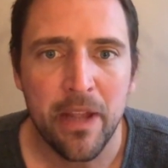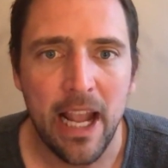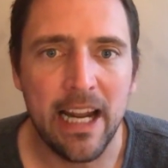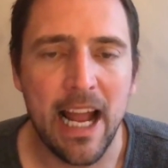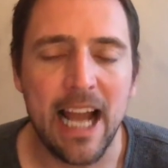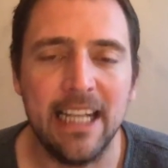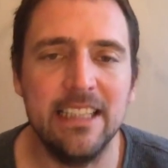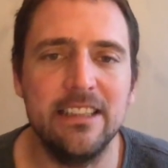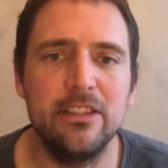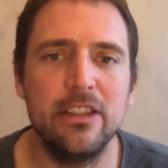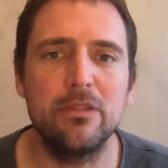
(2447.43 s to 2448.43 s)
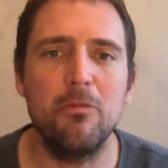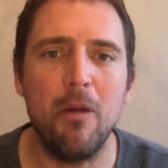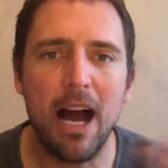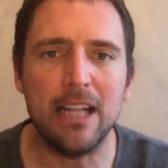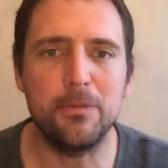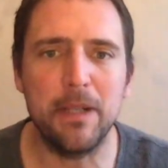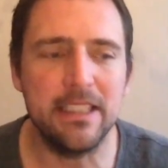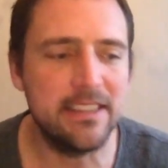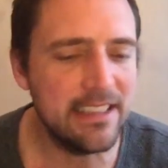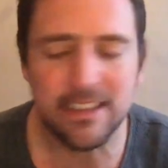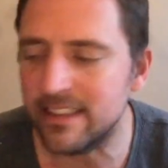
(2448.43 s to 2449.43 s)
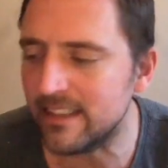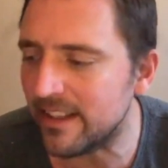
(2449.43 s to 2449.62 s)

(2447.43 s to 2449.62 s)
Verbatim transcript: and I get to just watch because this is